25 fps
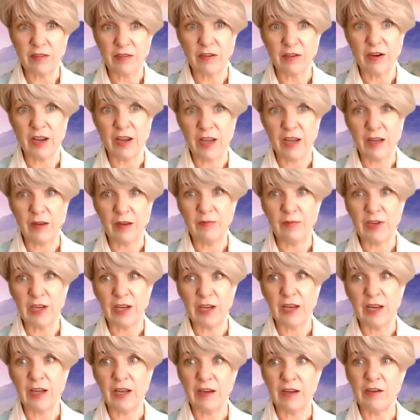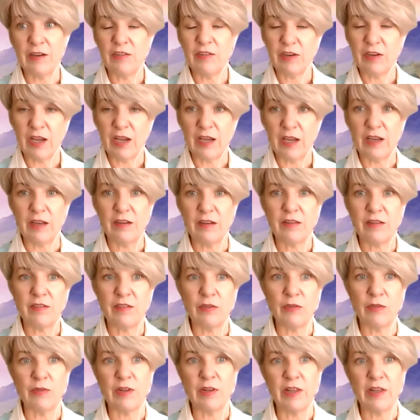are aimed at age eight
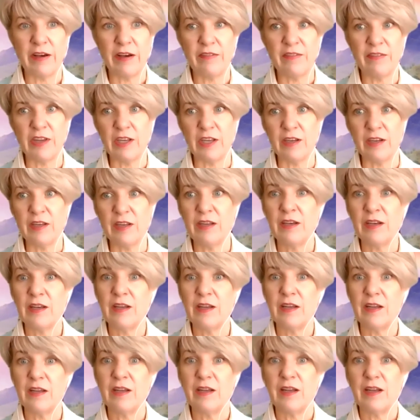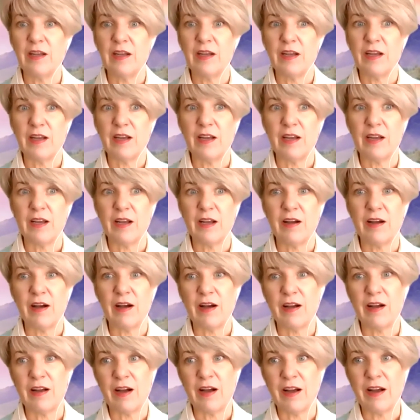to eleven,
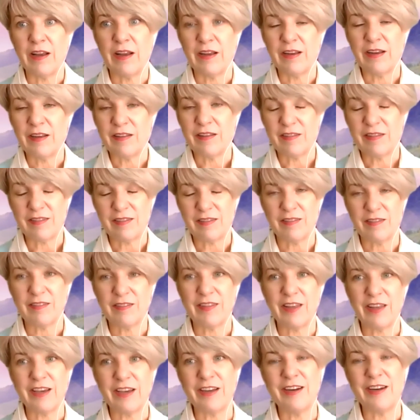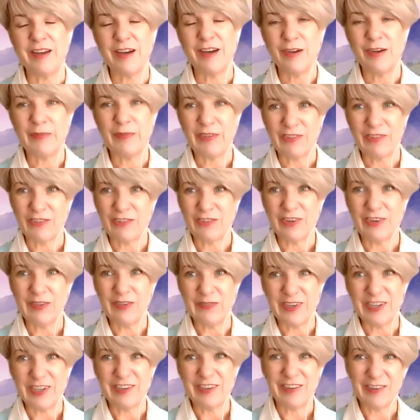I, it's like an upstream
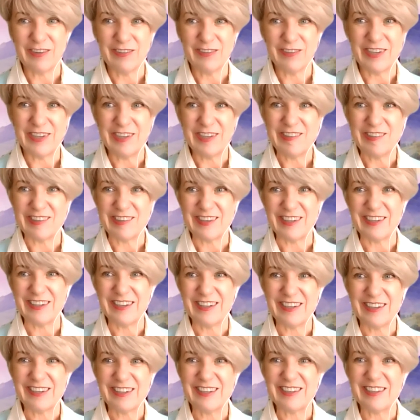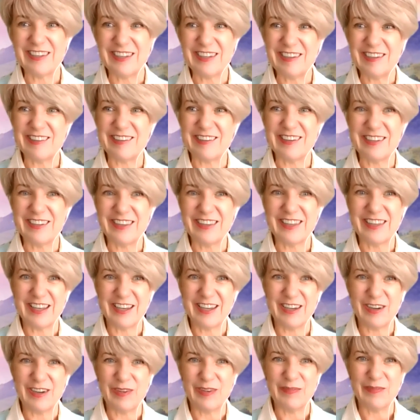intervention, teaching
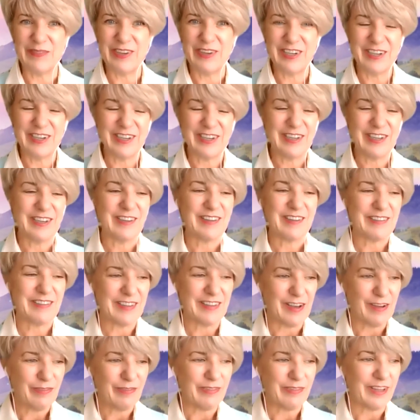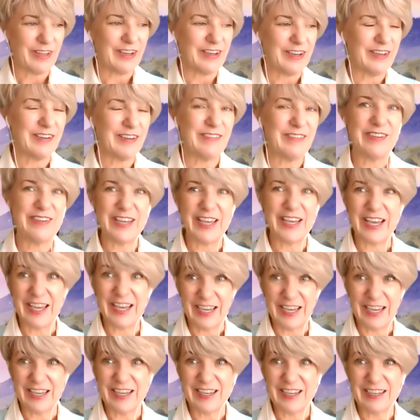them self-love
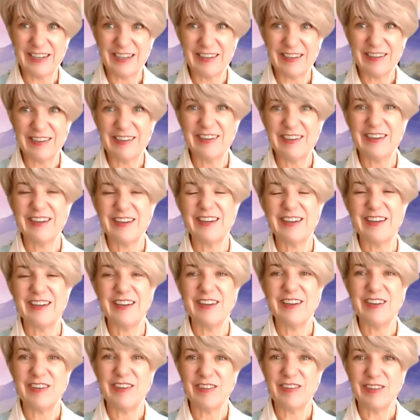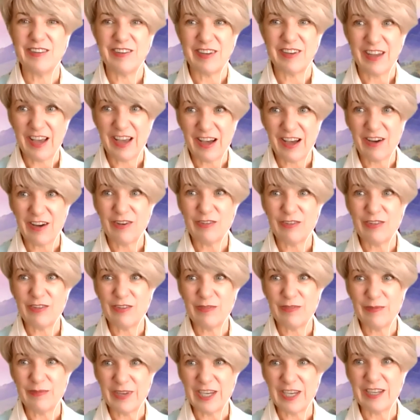and how to
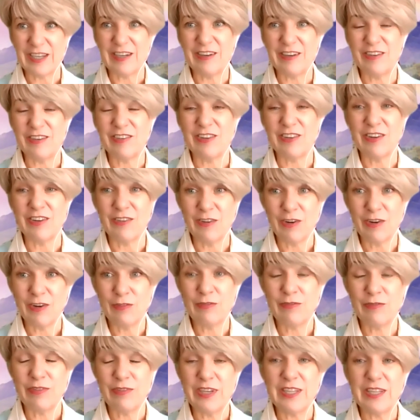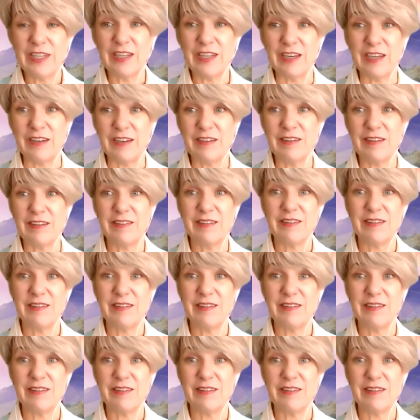manage their own feelings.